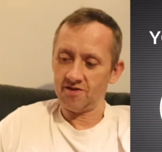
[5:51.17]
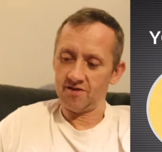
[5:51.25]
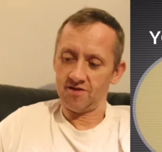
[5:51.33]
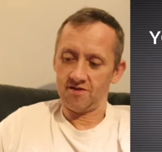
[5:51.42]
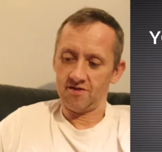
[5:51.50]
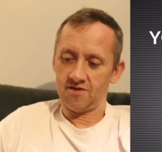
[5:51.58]

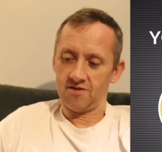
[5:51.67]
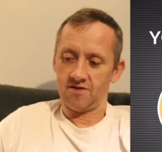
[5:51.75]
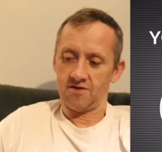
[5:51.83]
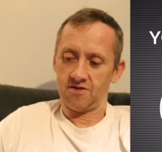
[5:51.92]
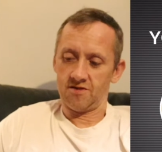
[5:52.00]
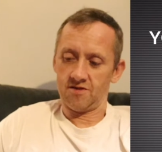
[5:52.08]

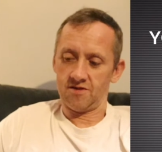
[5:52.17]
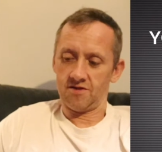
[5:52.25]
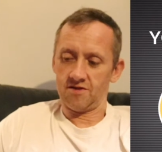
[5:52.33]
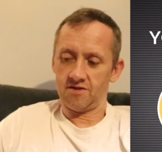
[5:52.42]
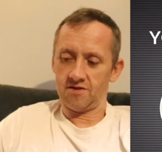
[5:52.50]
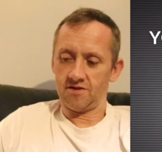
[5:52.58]

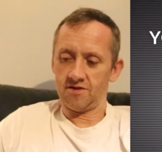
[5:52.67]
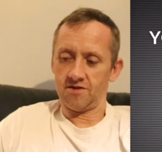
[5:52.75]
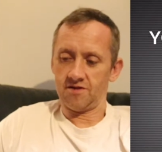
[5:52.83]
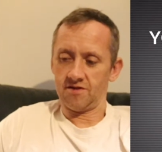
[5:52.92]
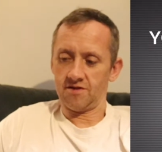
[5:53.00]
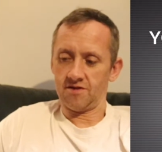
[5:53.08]

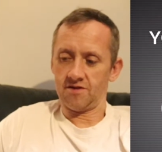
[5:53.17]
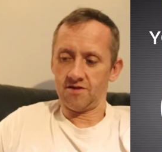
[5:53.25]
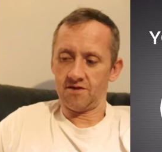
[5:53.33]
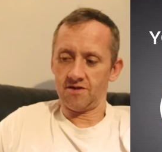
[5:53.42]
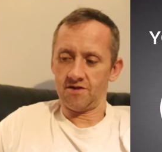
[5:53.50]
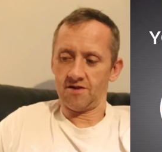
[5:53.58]

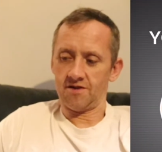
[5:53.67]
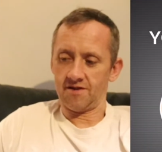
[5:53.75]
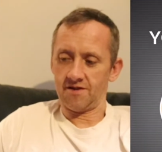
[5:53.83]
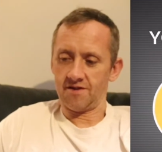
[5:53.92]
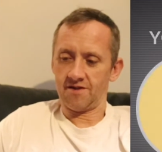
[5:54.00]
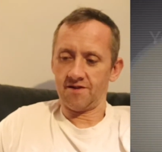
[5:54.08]

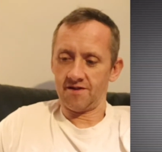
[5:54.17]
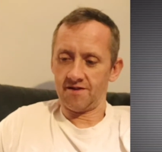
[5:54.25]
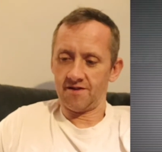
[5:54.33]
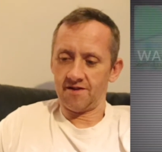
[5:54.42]
Nothing is said.